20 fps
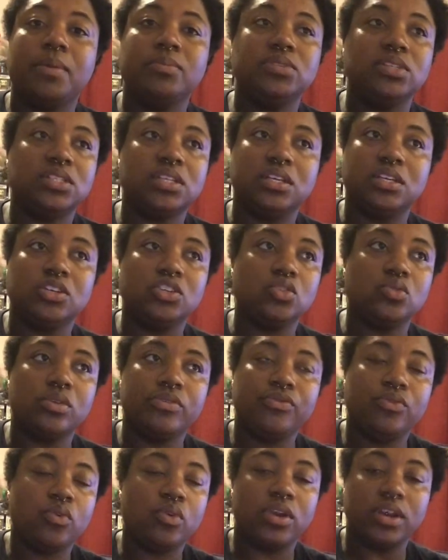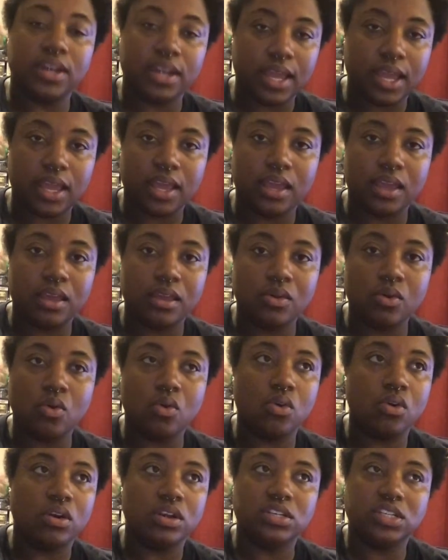I'm just going to do it for a day
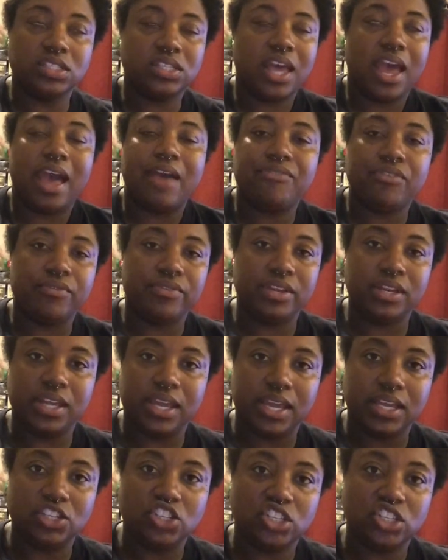or just half of a day,